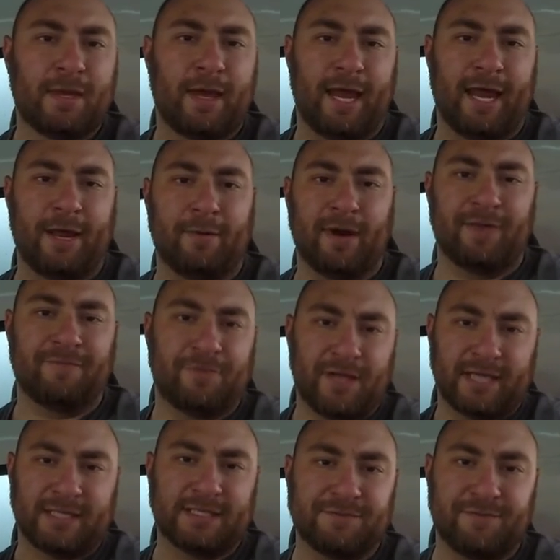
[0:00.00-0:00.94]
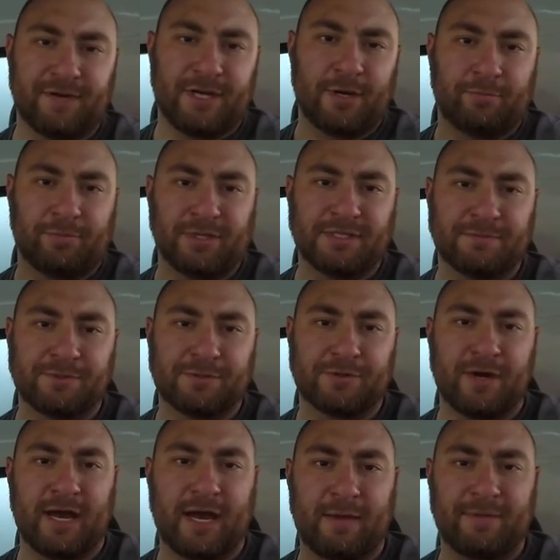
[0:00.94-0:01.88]
Anyway, if you like this video, please
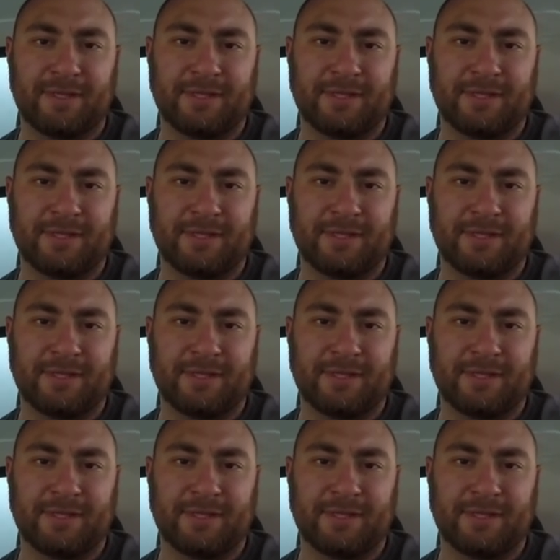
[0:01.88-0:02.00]
subscribe,